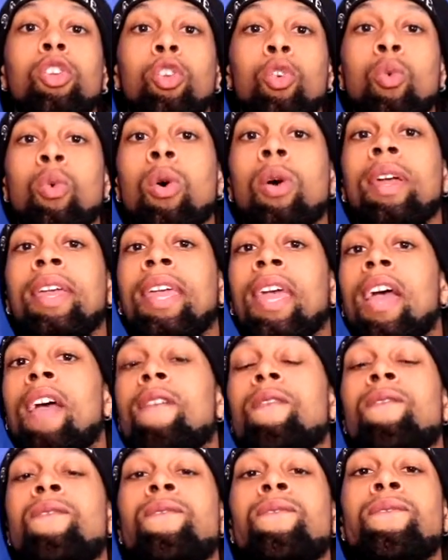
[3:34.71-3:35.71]
you will
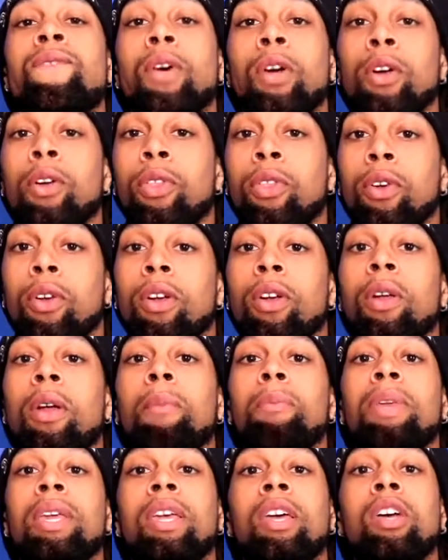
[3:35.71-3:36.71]
get further,
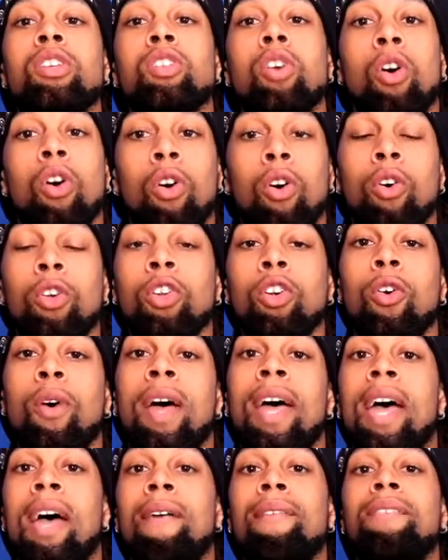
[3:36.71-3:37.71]
because all you'll
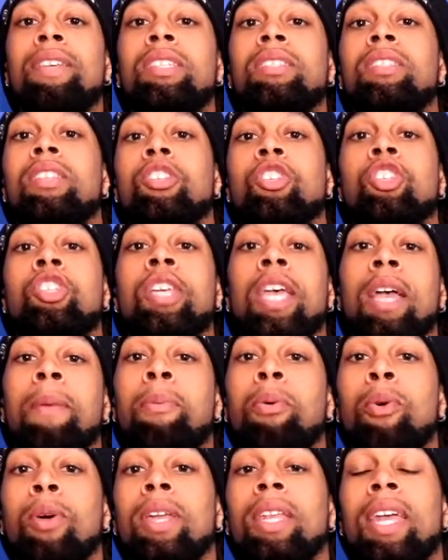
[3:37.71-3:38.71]
have is the
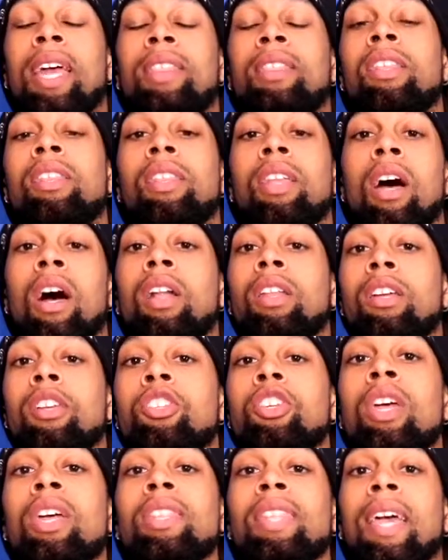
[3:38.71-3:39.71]
checkpoint and the
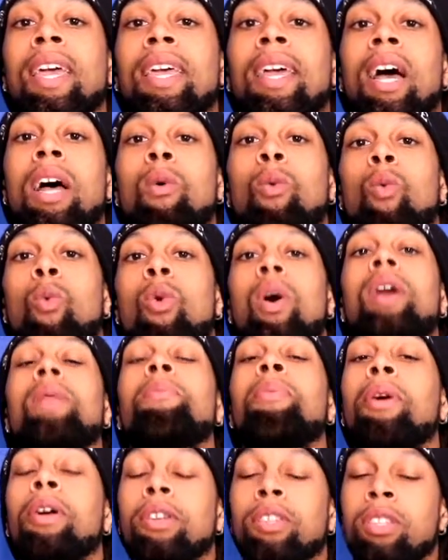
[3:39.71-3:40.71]
knowledge that got
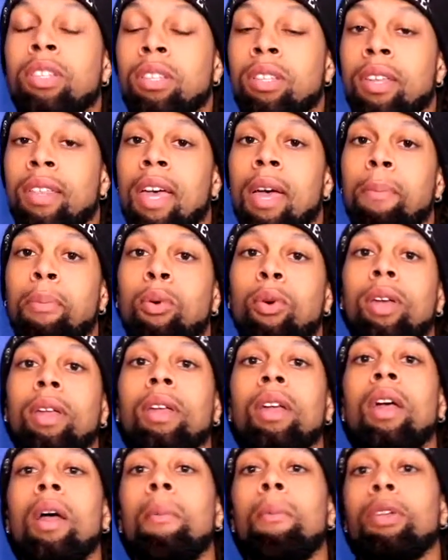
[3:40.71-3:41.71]
one person to that
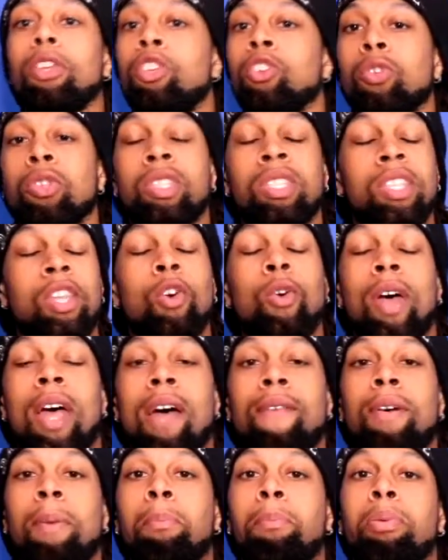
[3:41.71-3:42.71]
point. But you'll still
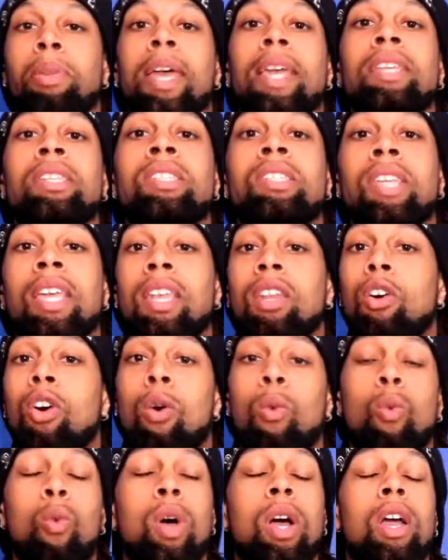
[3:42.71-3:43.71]
have a blank slate
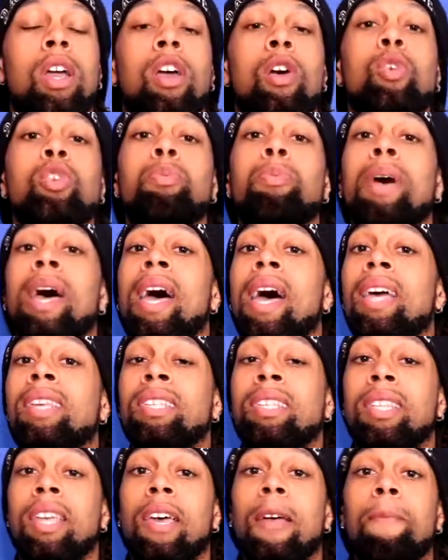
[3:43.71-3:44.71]
on what goes
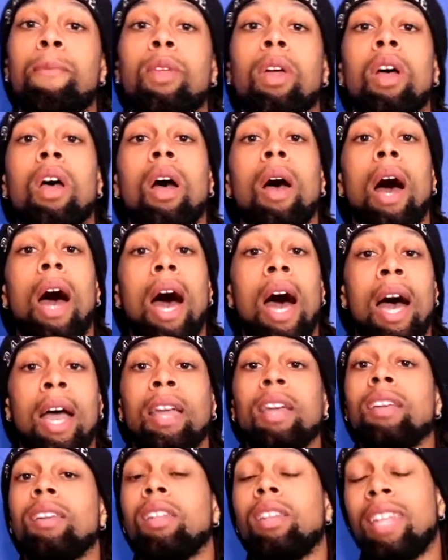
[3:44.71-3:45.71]
past that.
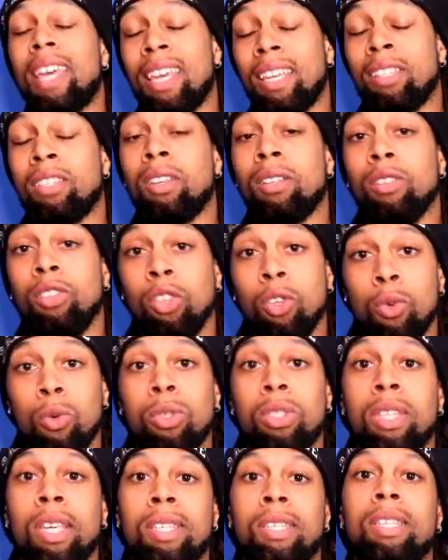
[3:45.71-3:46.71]
I like to
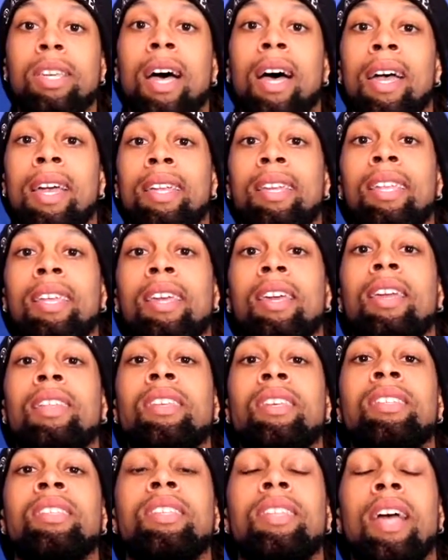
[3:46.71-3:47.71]
use this idea
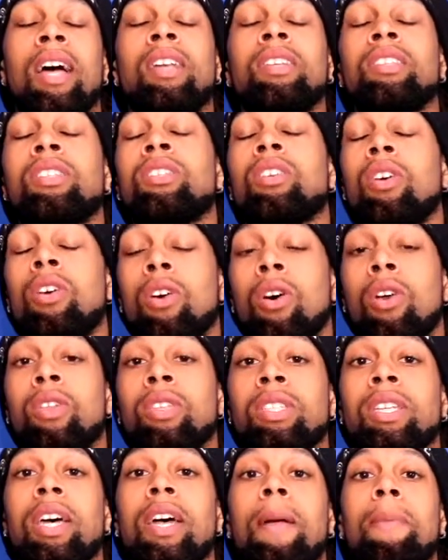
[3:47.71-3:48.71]
and this analysis
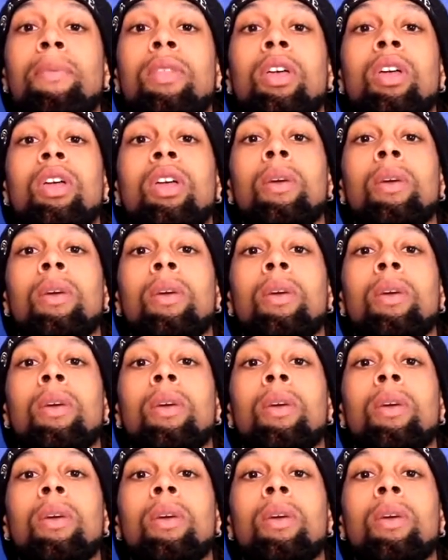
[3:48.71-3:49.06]
all the time.